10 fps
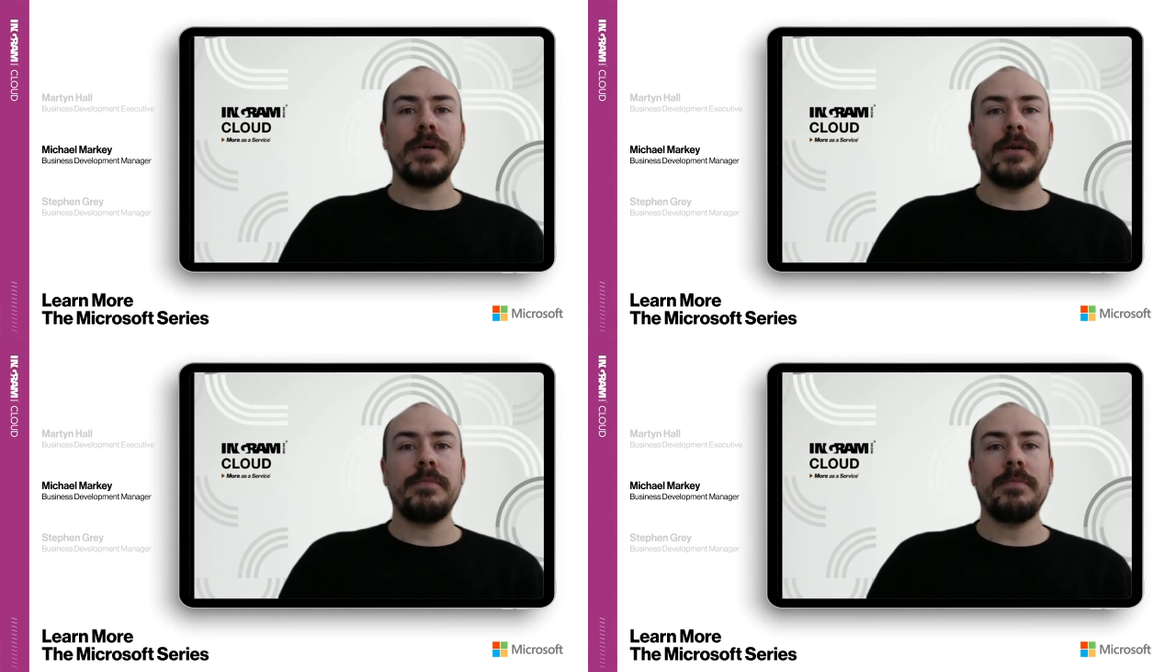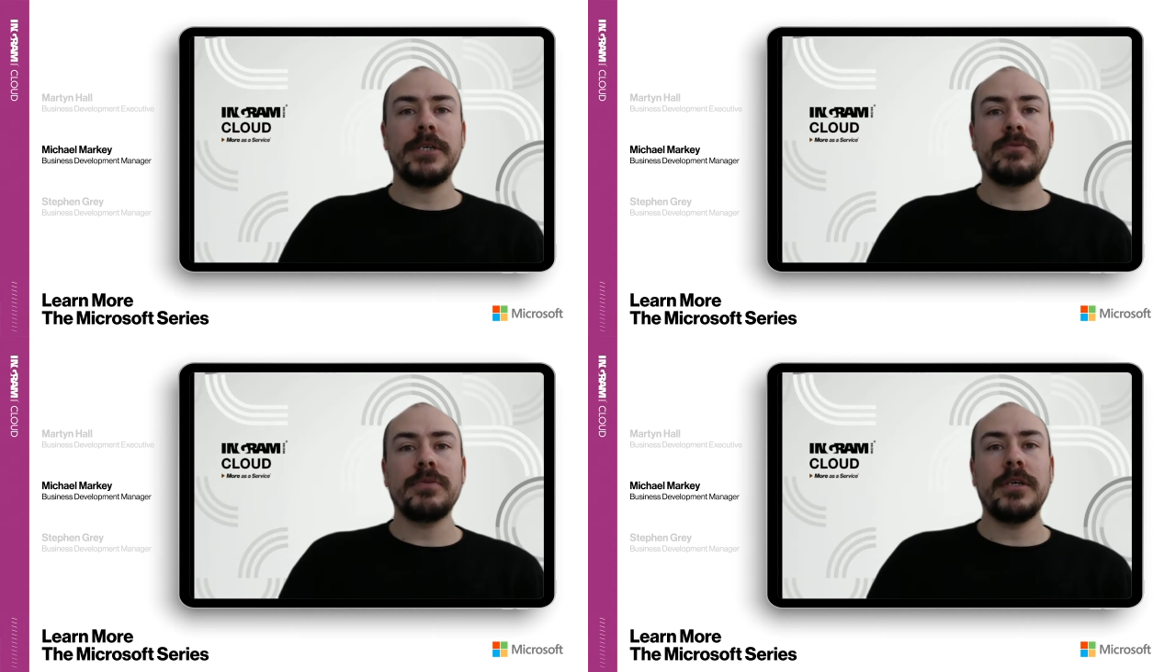and
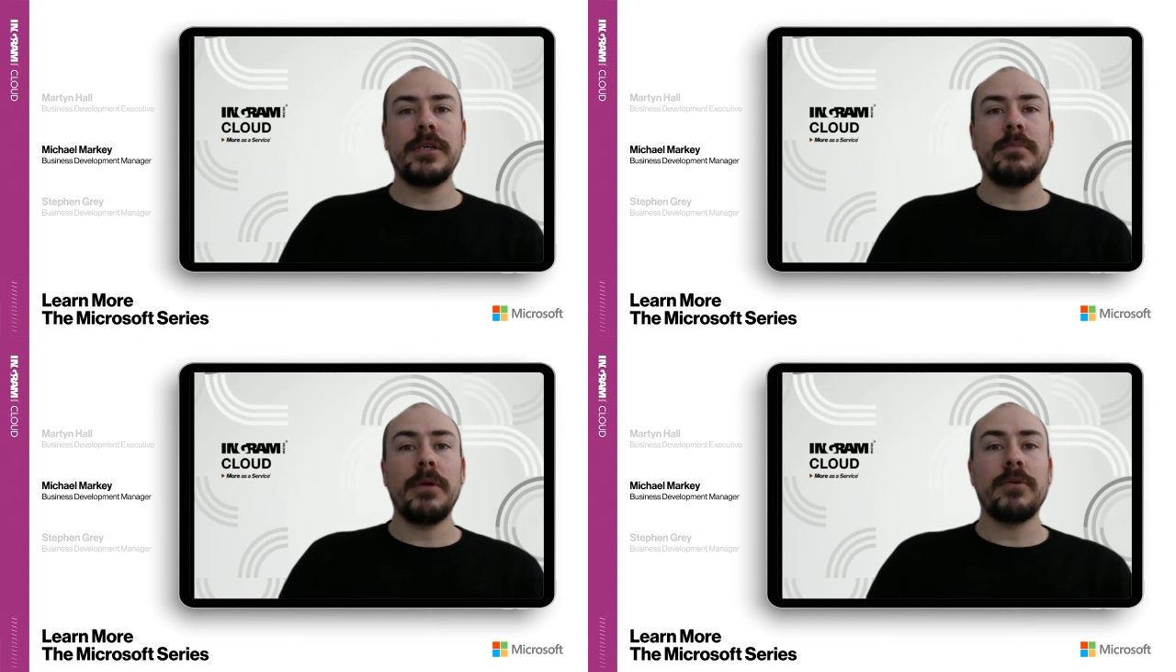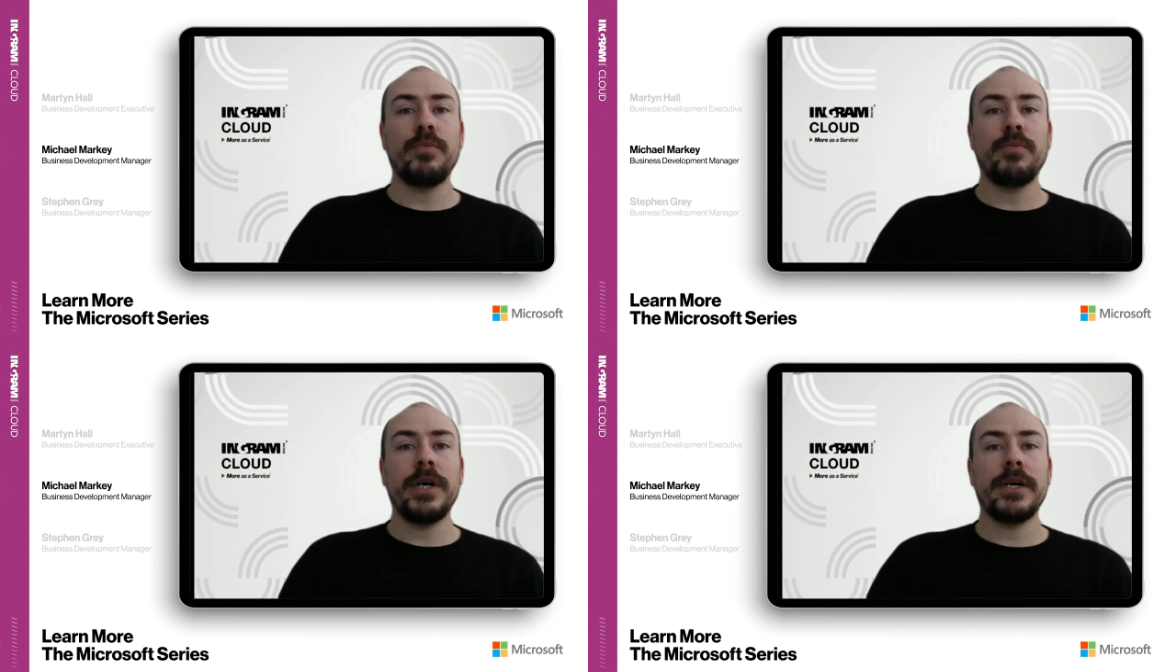based within the
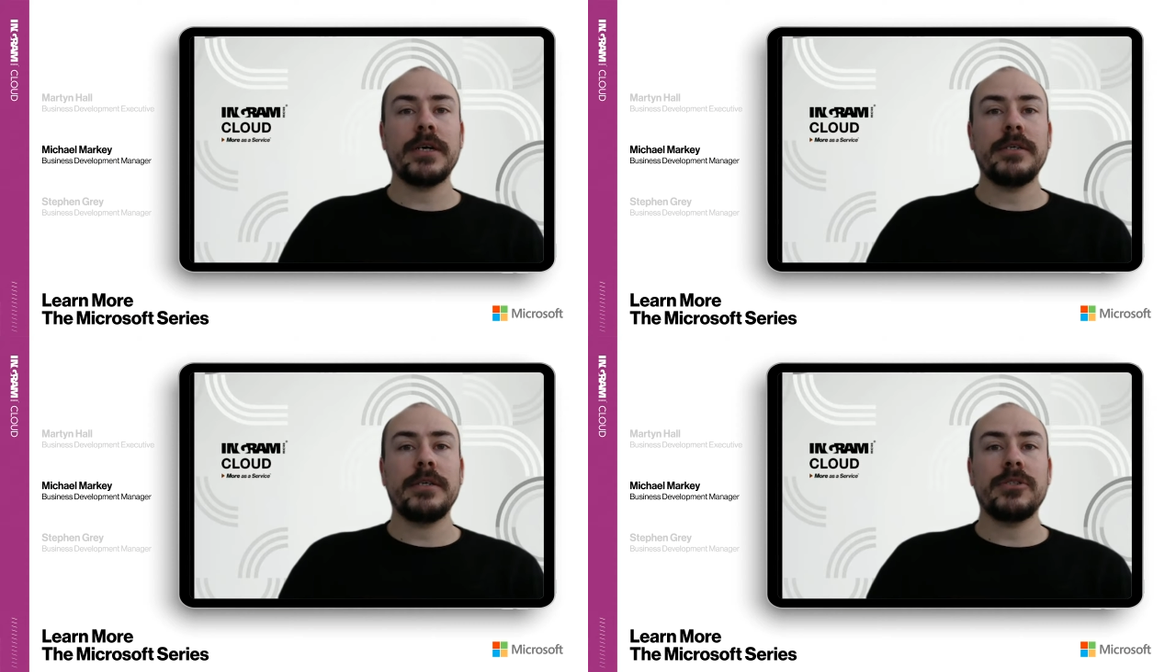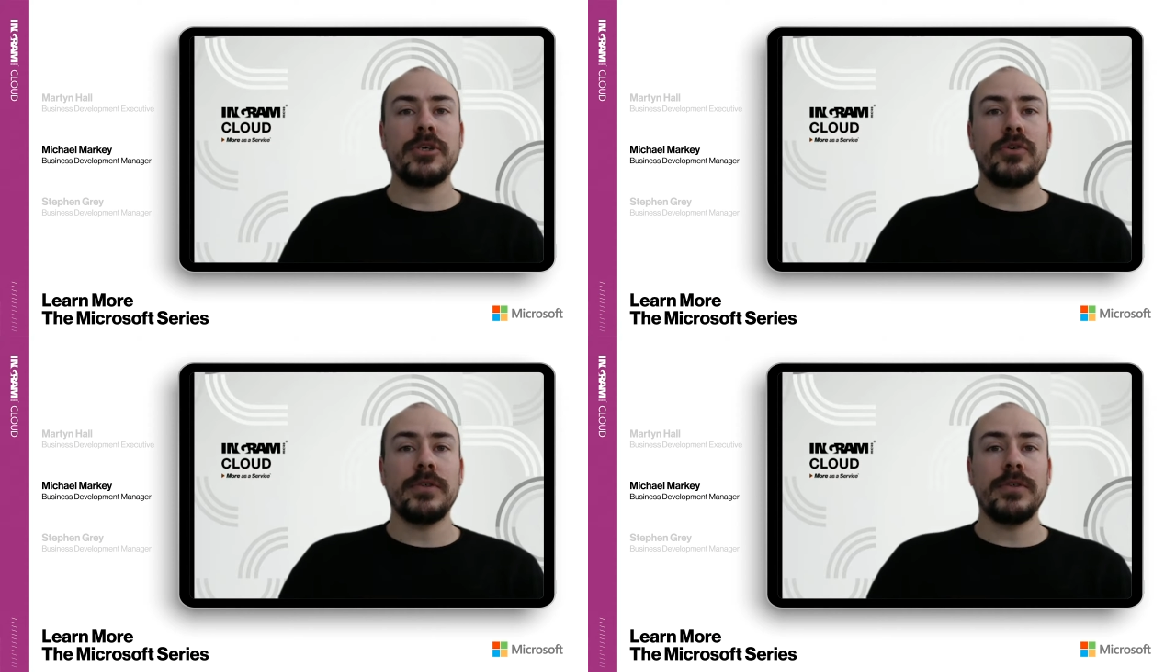modern work and
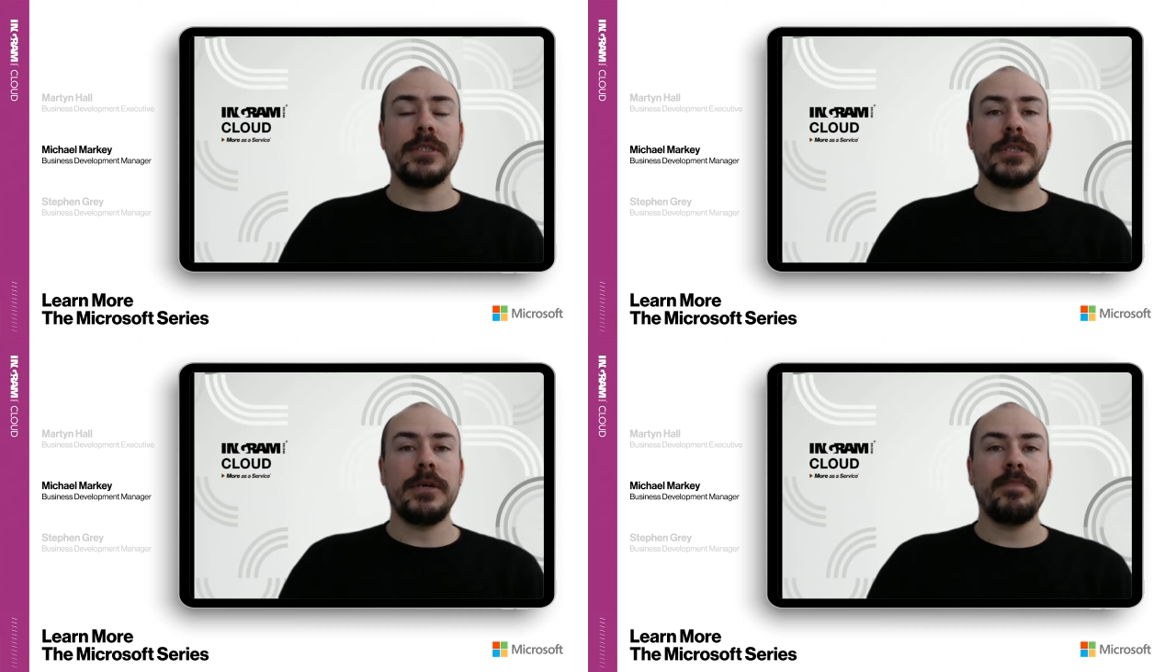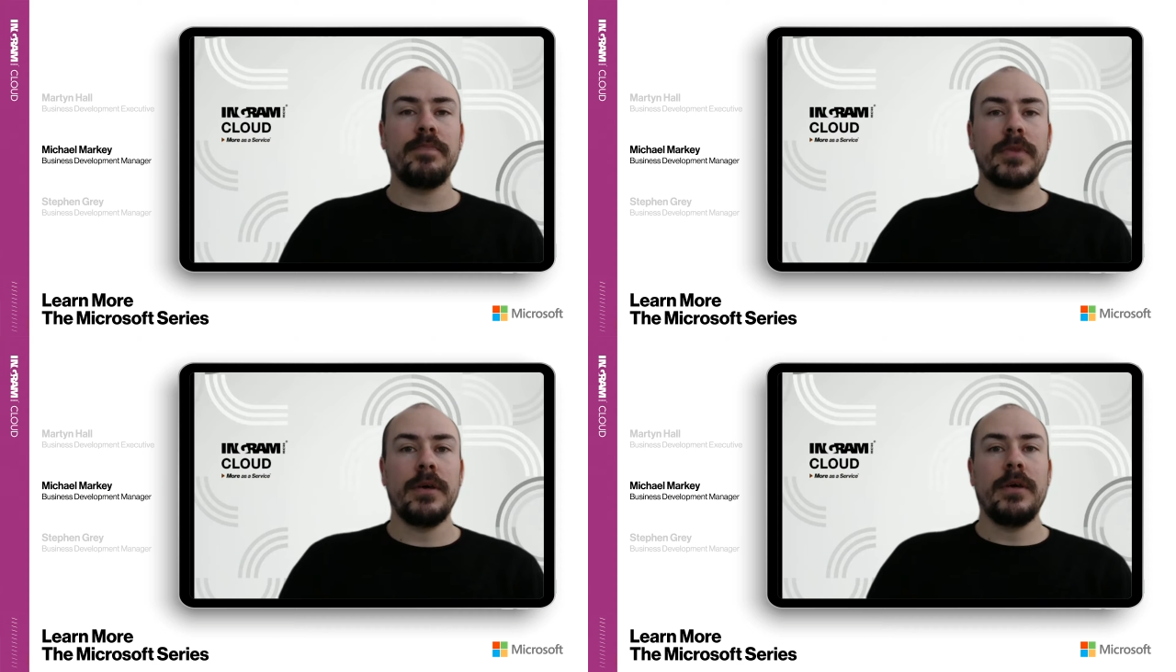security team.